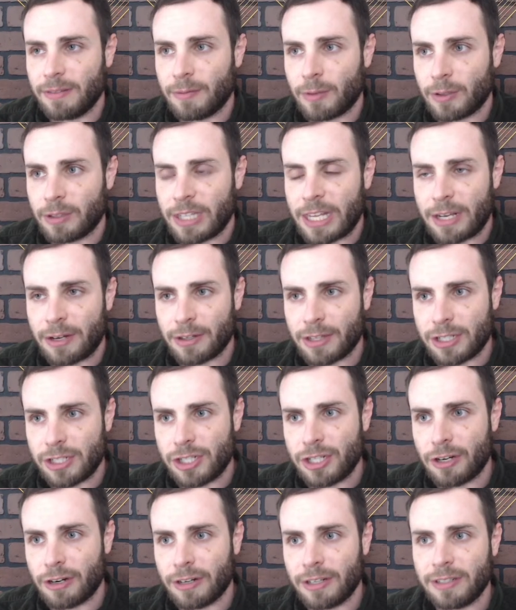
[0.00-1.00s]
later this
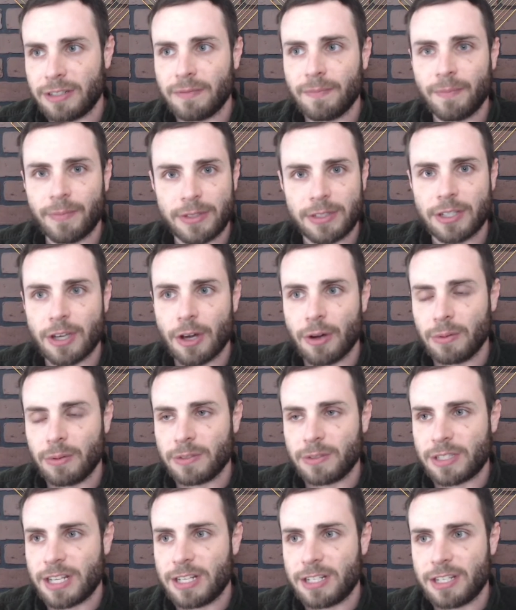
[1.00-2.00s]
year and
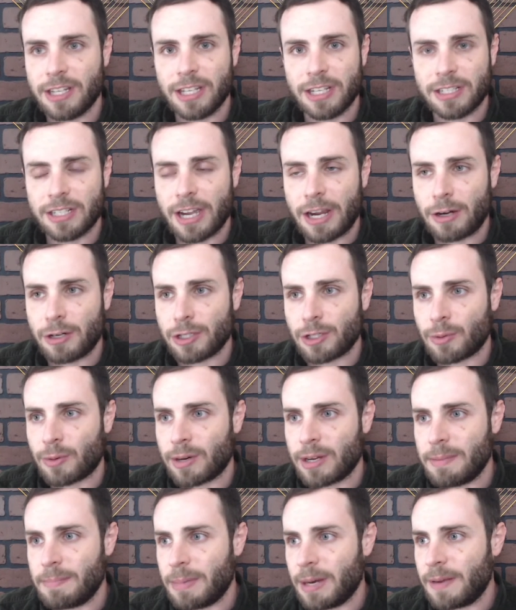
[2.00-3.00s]
goes into the entire
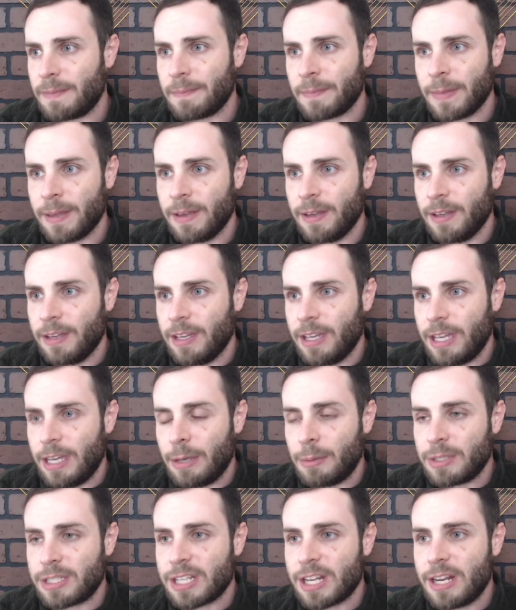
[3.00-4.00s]
story. But it
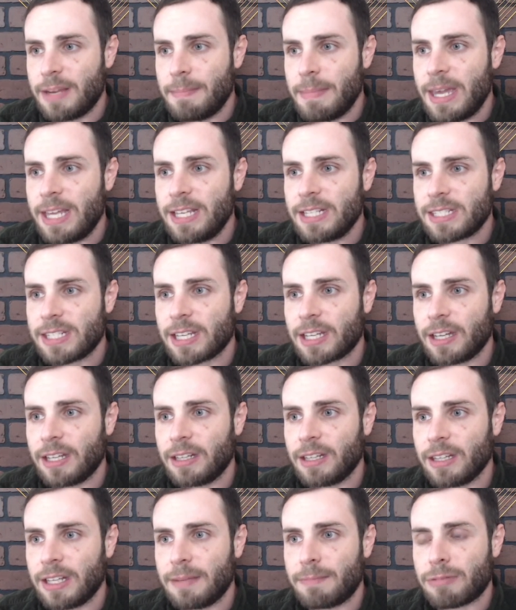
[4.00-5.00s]
was an
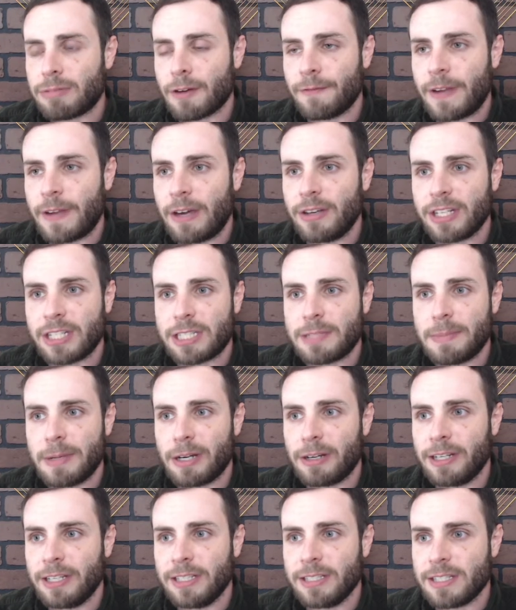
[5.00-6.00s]
amazingly profound
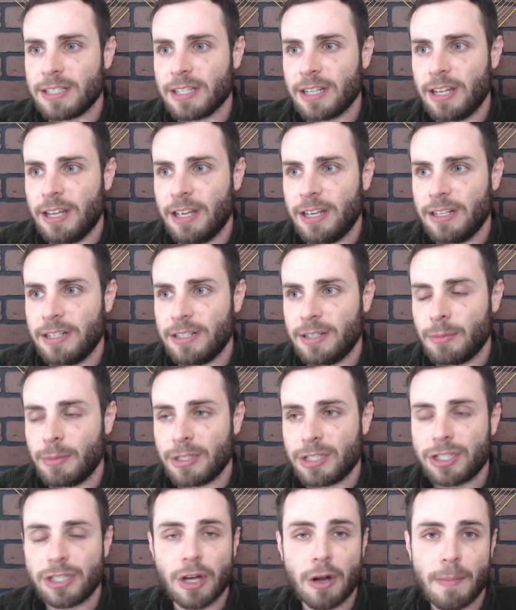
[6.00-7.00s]
experience, and it
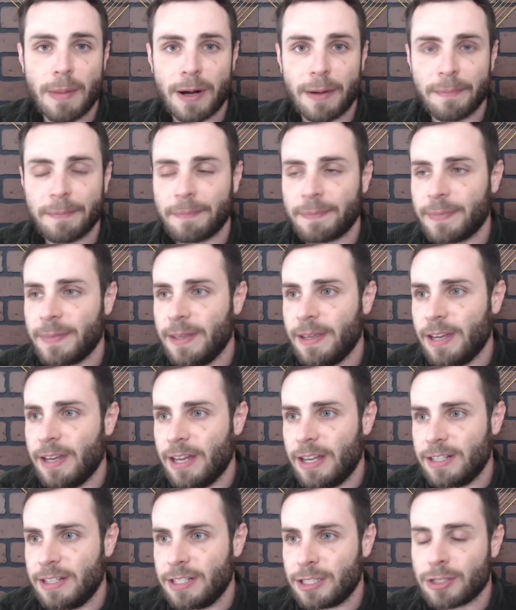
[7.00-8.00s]
was sober,
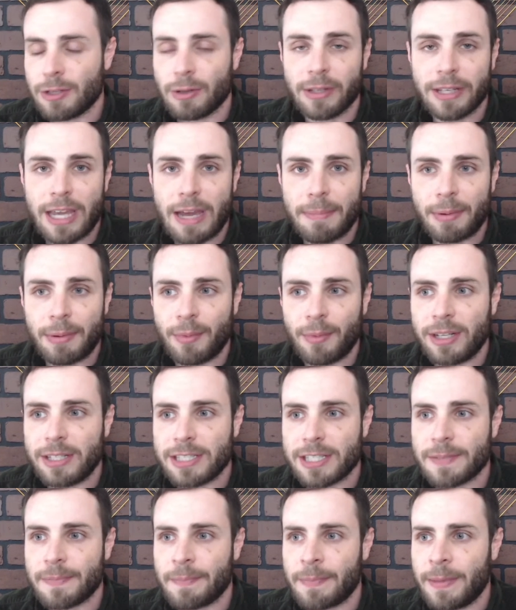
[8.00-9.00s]
and it's only happened
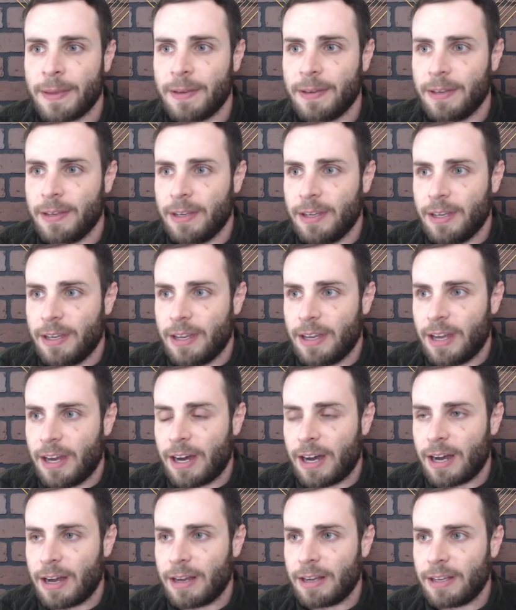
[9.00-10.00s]
once.
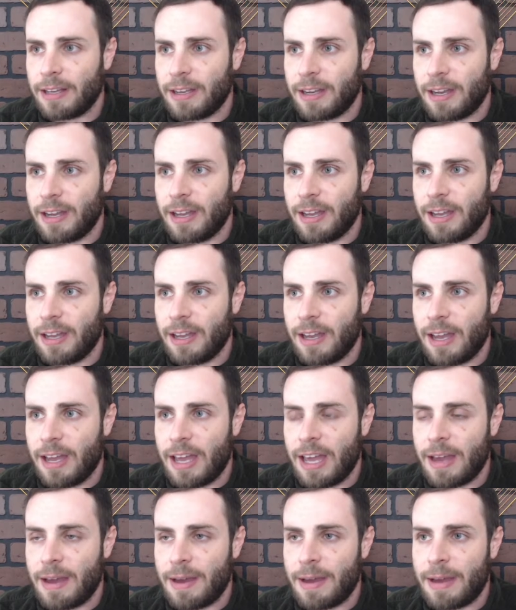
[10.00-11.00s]

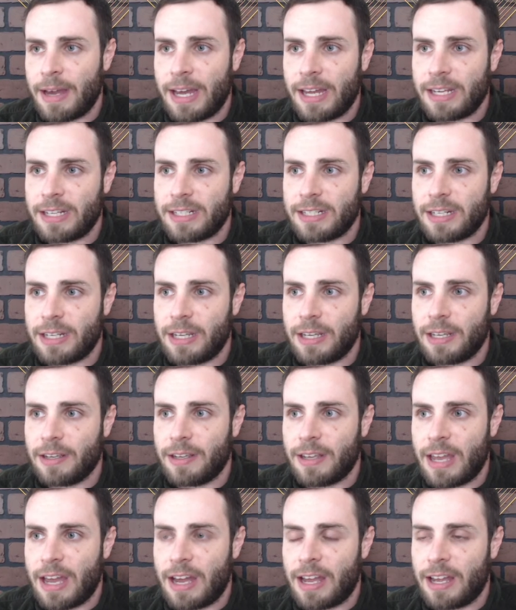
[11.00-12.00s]
And
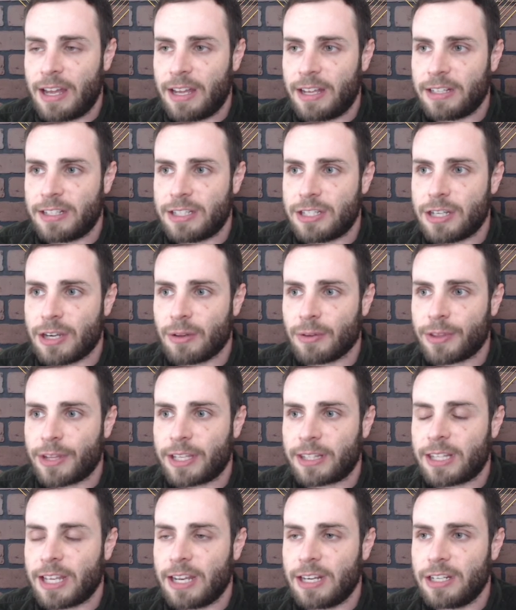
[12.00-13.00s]
I don't
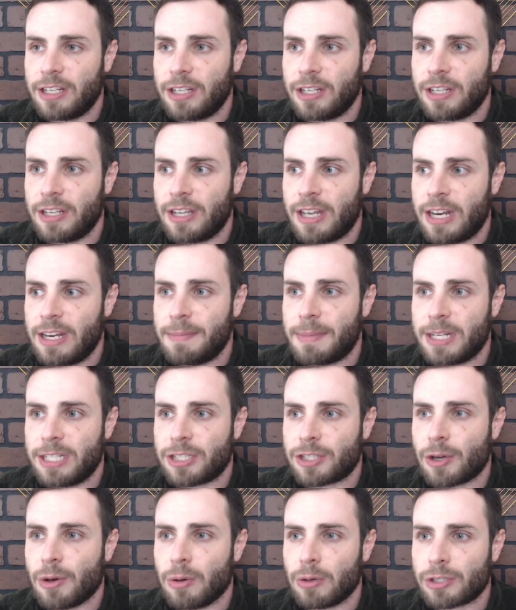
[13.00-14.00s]
think that anybody's
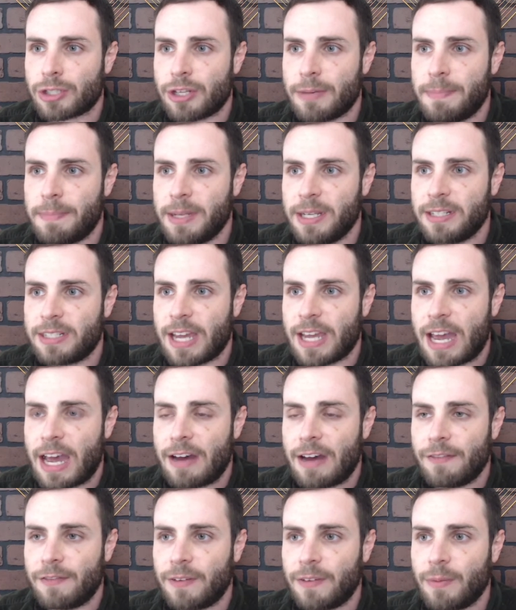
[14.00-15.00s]
goal should be to
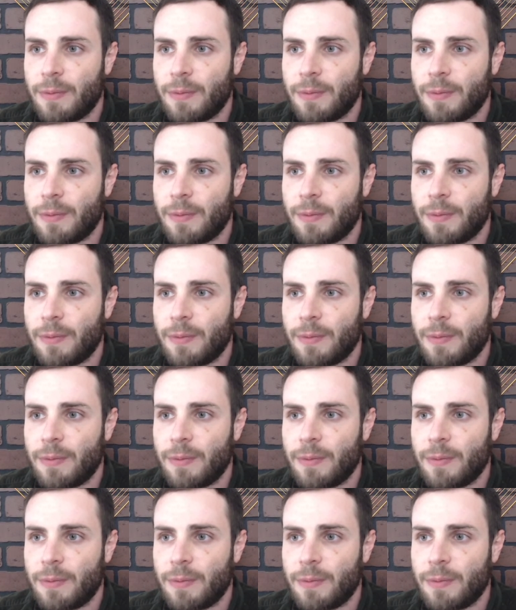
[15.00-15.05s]
have